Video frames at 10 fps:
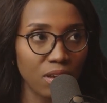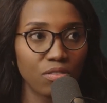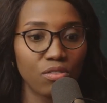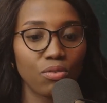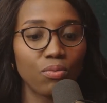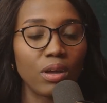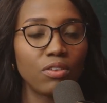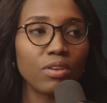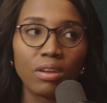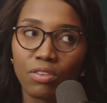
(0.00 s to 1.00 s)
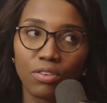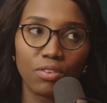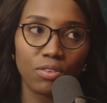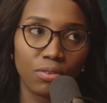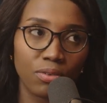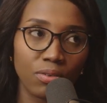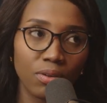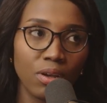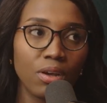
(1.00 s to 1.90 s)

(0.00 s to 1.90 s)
as to what you need to do